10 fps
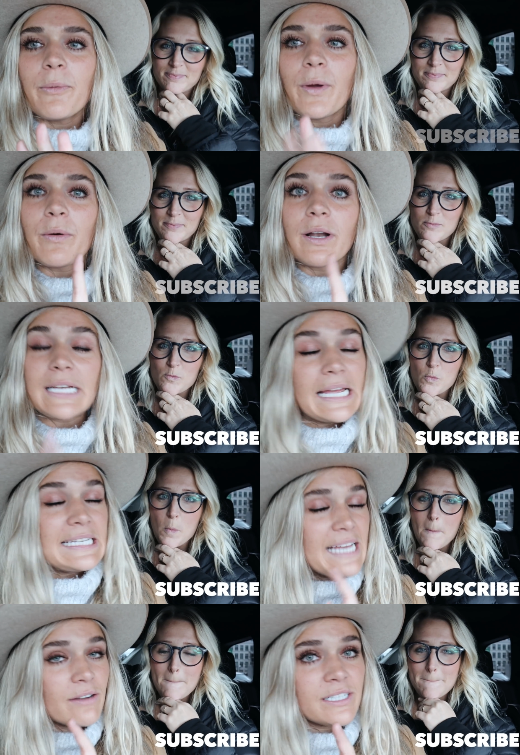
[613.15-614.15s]
Speaker 1: We were
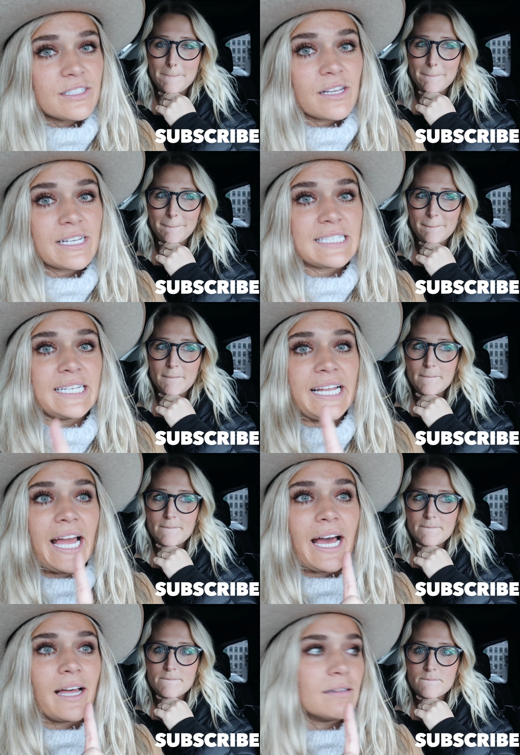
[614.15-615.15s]
in downtown Salt Lake City
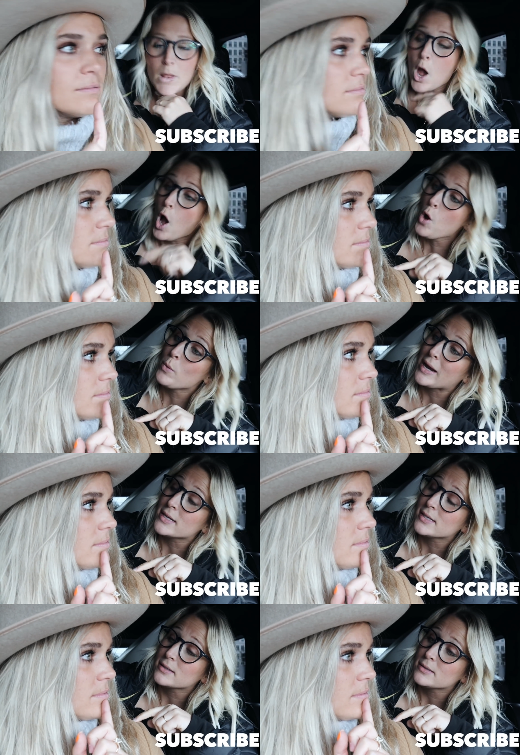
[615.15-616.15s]
at... Oh, we got
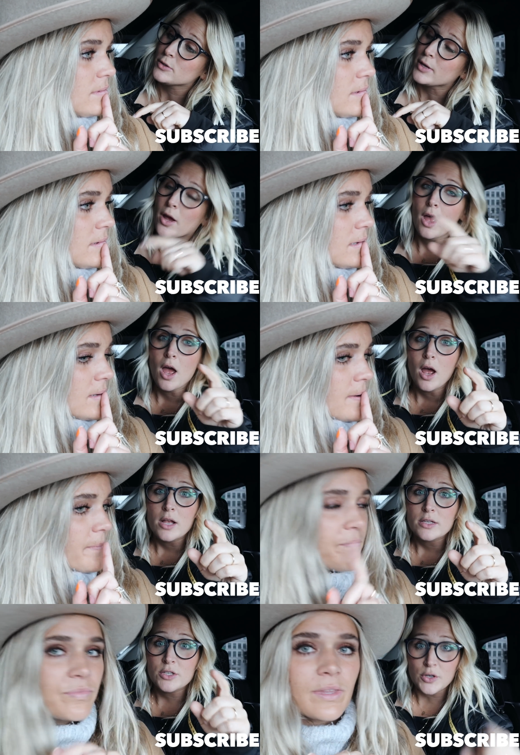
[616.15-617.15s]
to tell the studio.
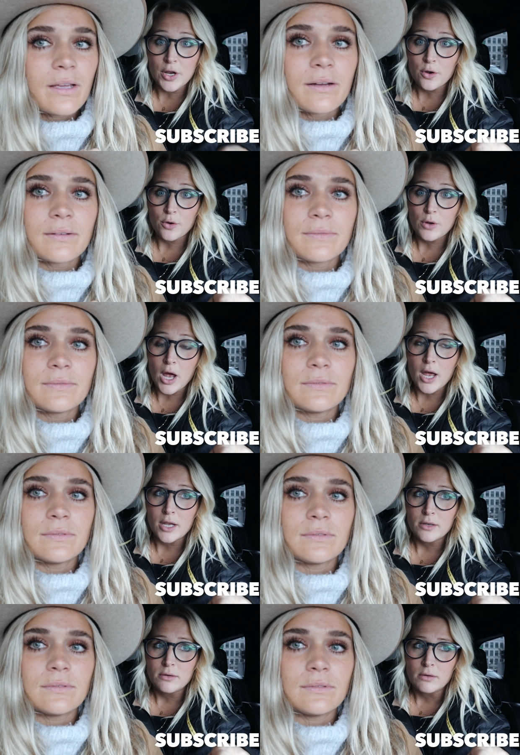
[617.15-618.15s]
Studio...
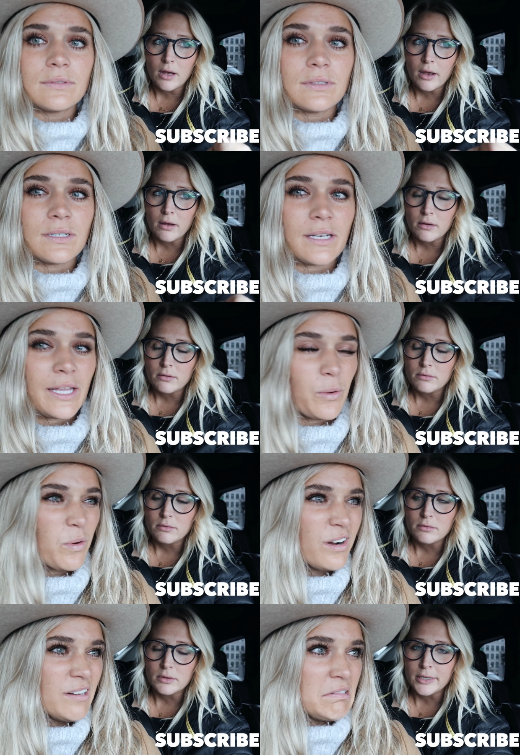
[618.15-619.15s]
Uh,
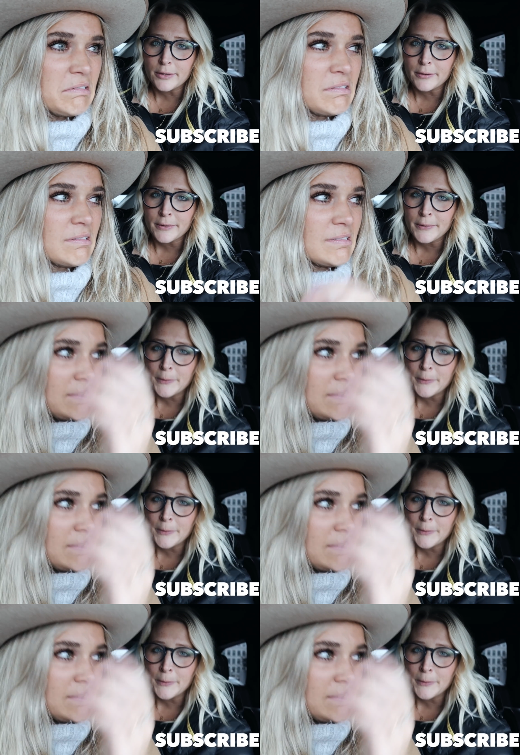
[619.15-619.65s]
Nior? Nior,